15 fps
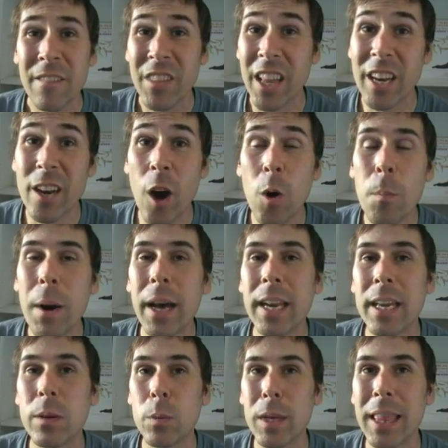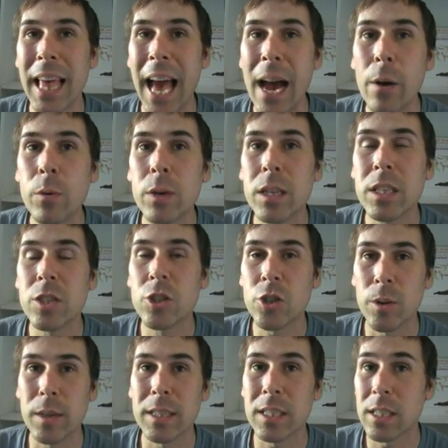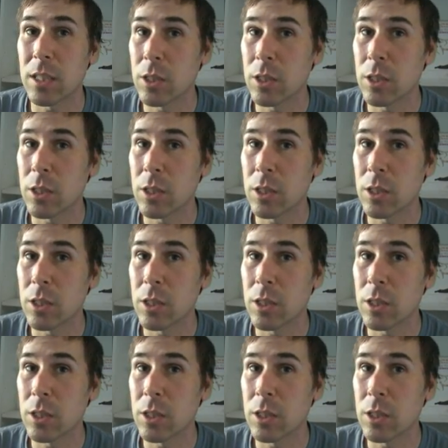that nobody without insurance